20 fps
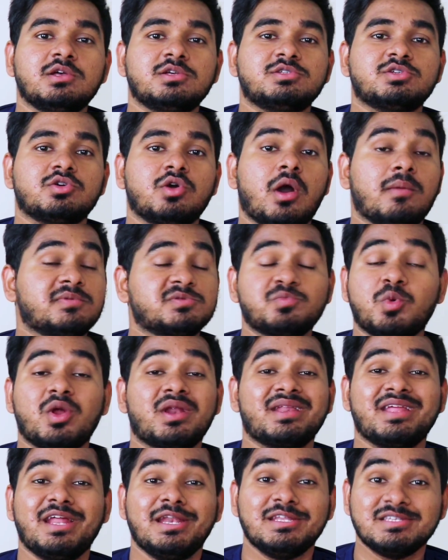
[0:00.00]
so HubSpot
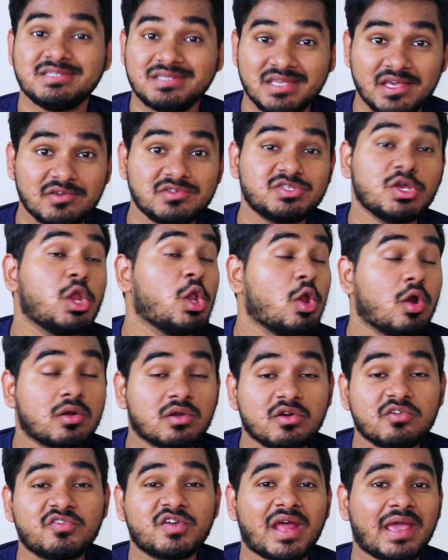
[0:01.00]
really saves a
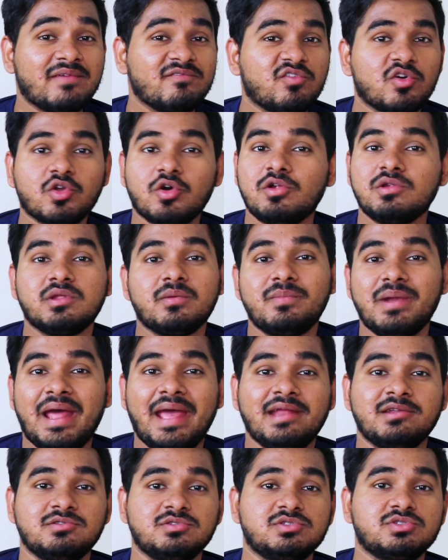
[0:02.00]
lot of time for all the
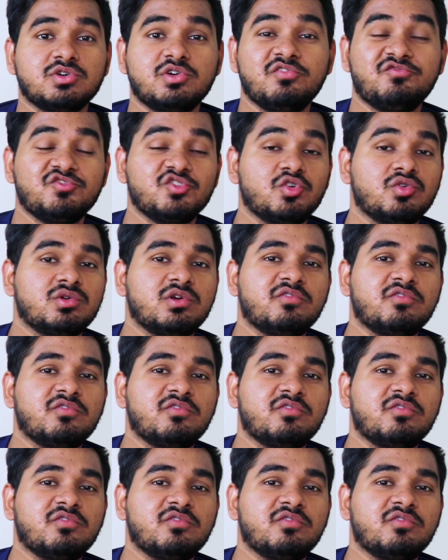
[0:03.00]
brands so if you